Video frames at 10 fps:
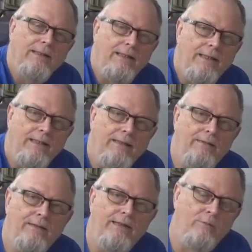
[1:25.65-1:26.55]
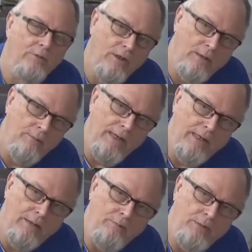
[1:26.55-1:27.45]
and then I would come
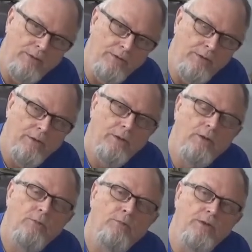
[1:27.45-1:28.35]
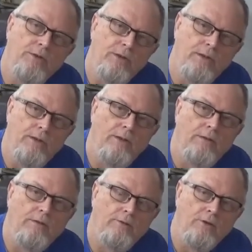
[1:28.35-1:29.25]
back and put put the uh,
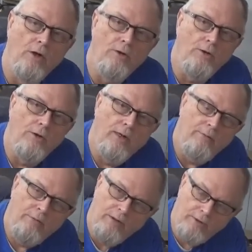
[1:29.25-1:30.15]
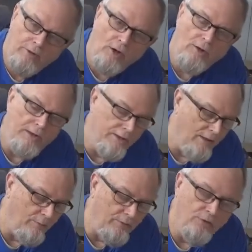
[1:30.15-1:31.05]
darker, I would darken it
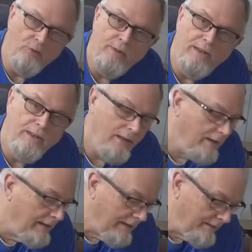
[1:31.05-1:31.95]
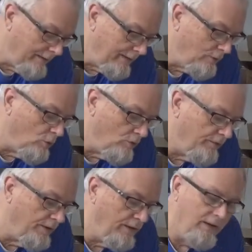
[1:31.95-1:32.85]
up with 2B and then I go
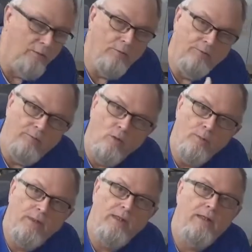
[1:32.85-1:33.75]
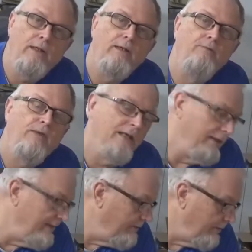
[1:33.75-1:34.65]
over it again with 4B,
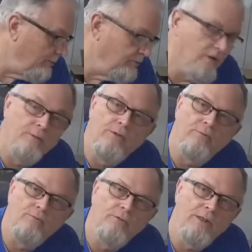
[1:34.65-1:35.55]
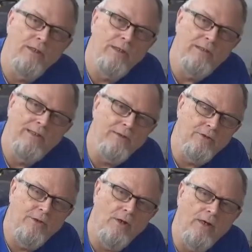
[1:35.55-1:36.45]
and even on some of the really intense
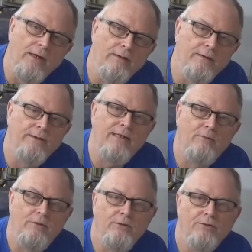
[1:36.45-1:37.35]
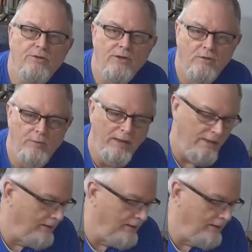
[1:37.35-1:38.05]
dark areas, I would use 6B,